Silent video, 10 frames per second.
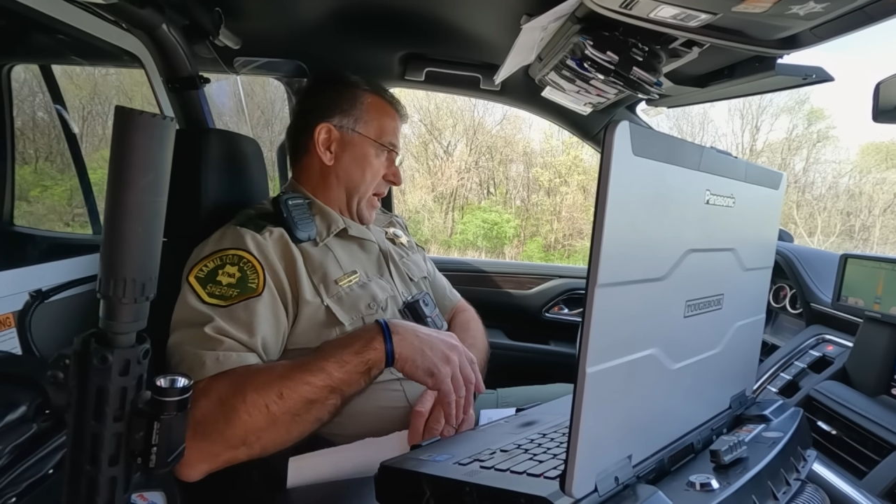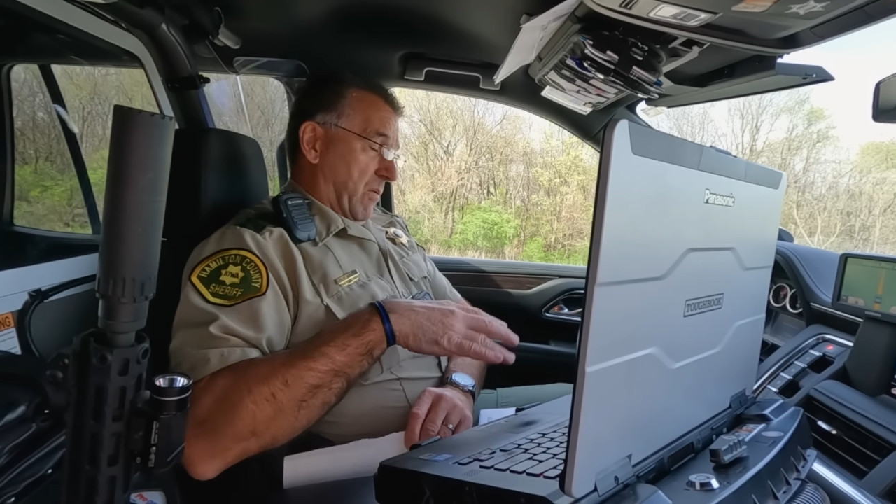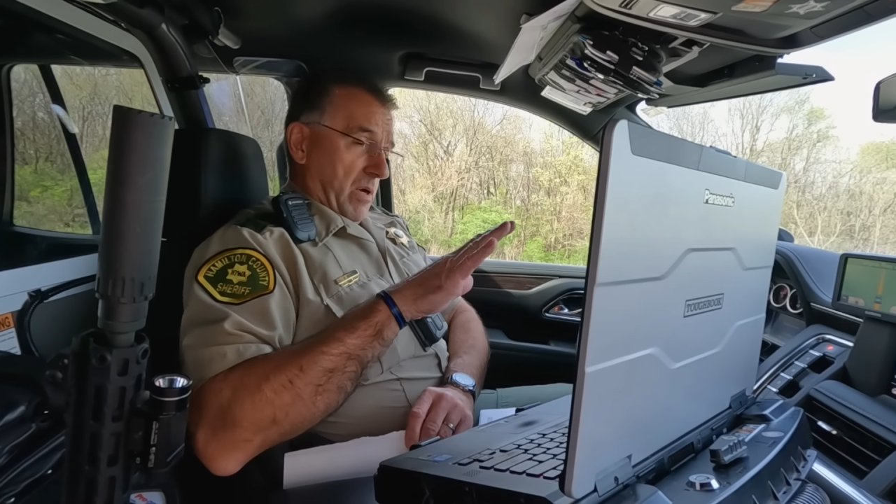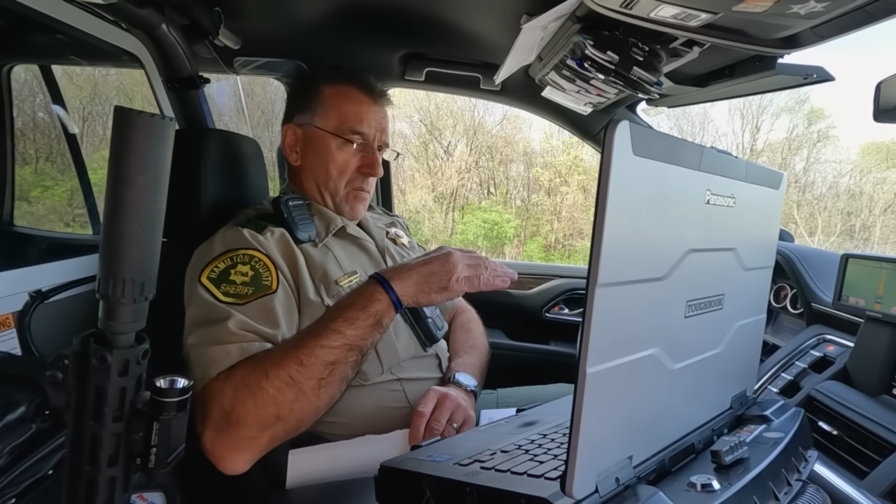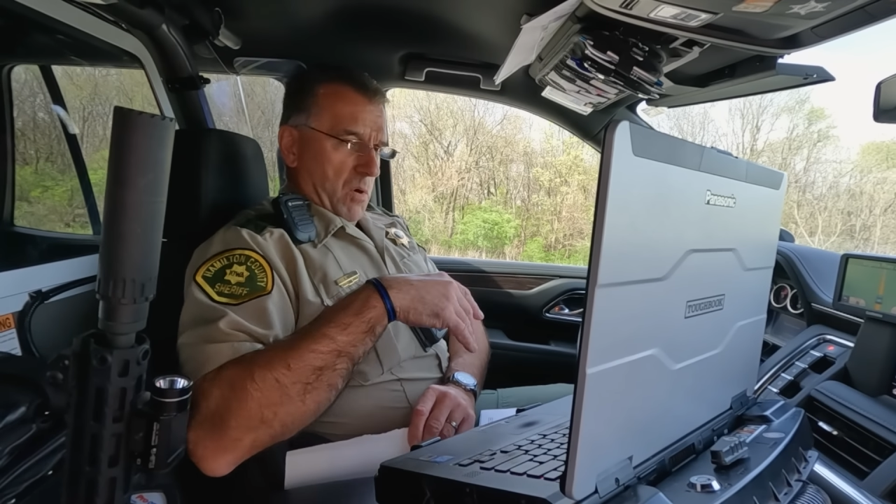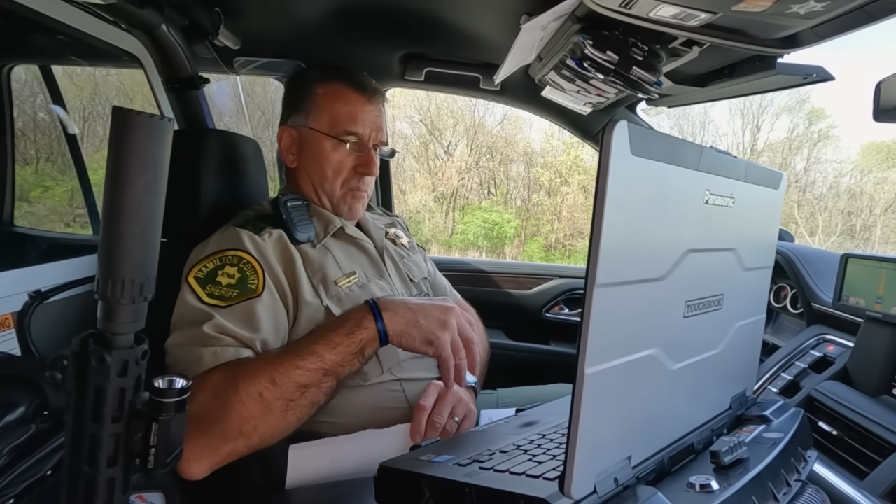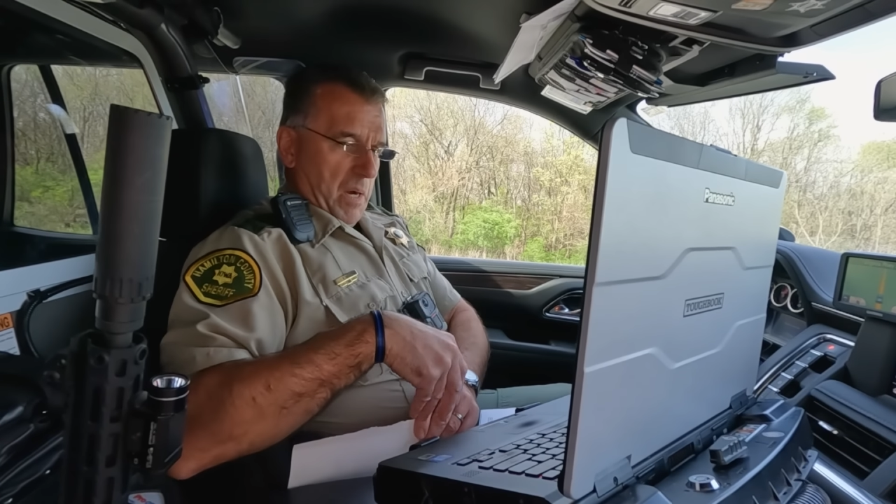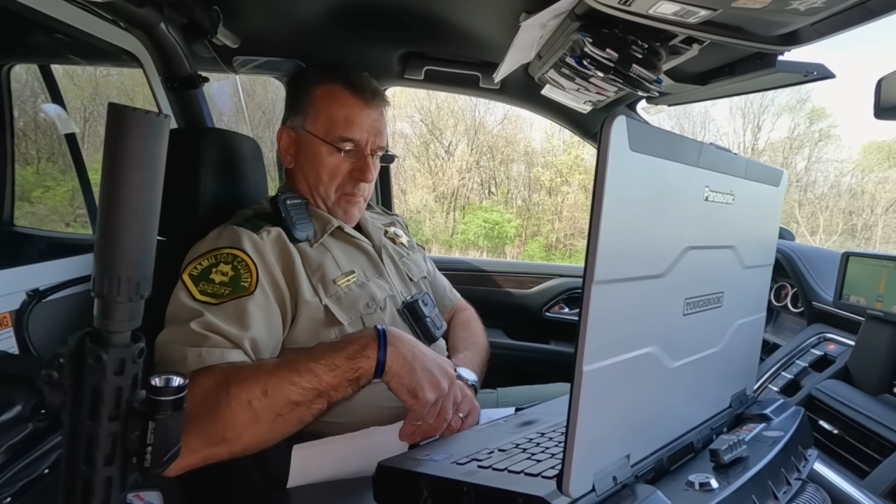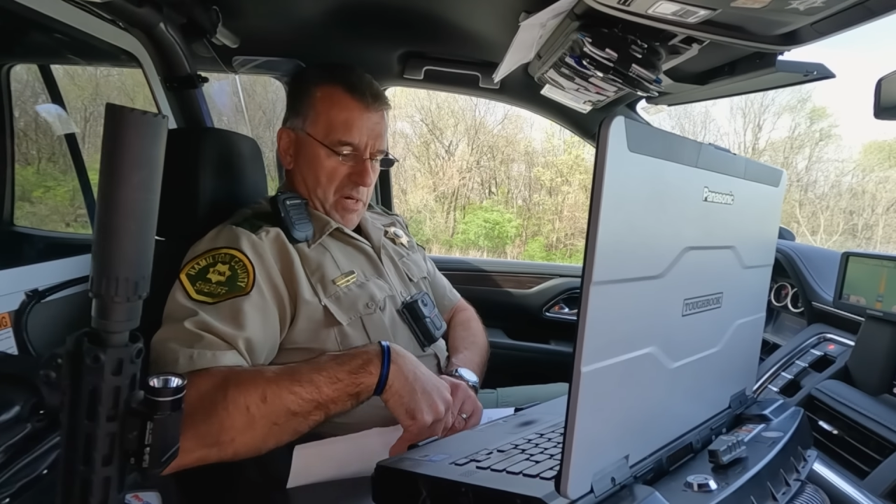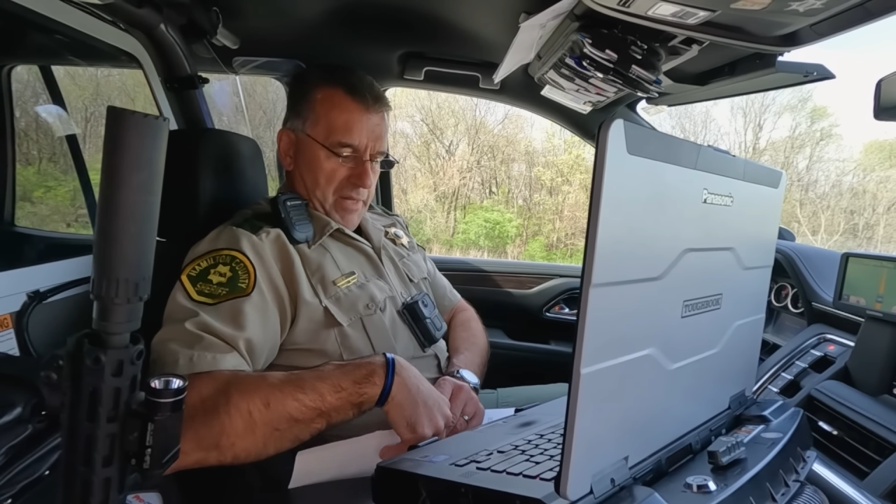I won't even worry
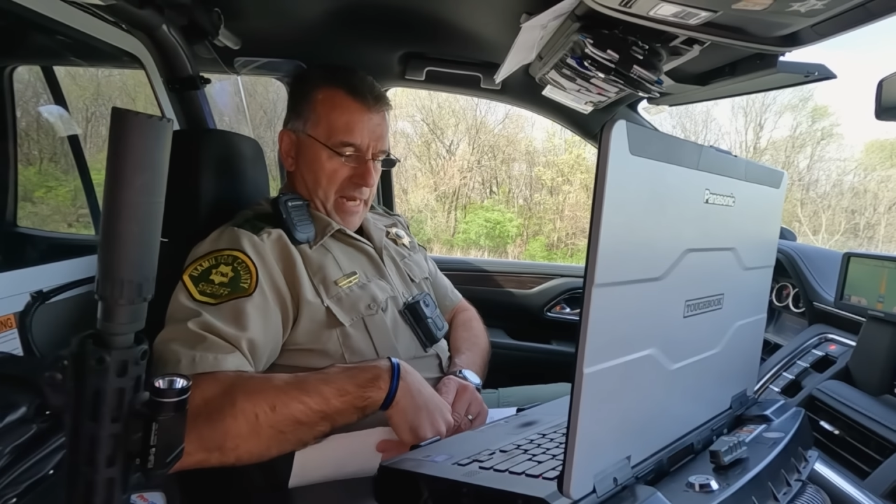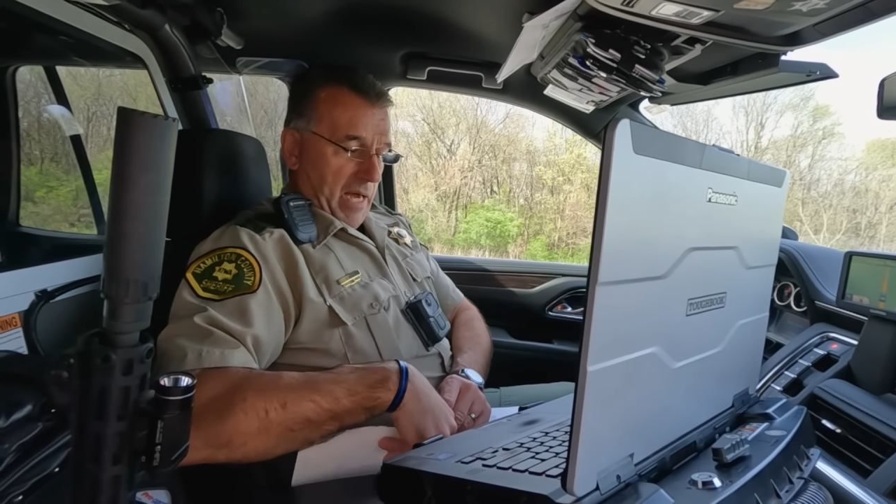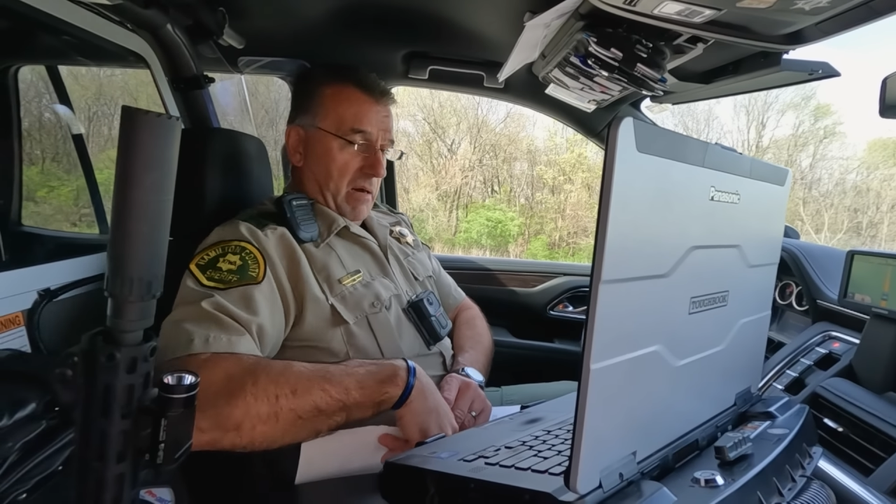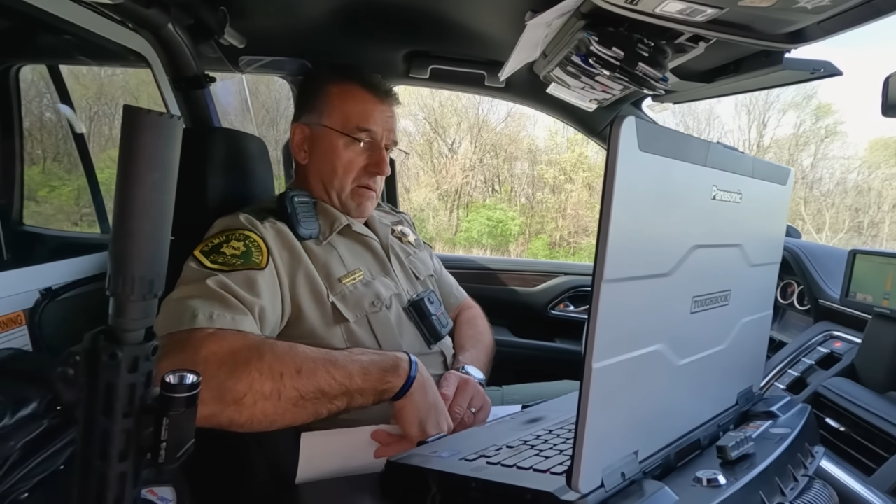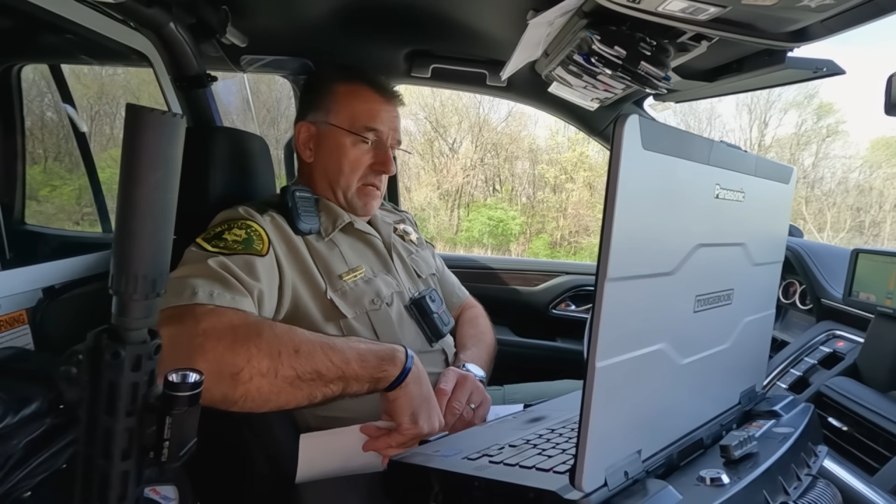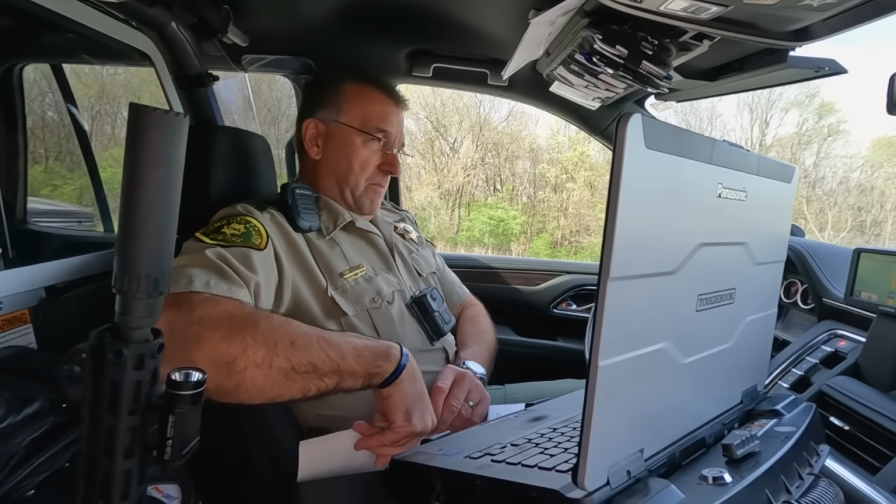about printing it out.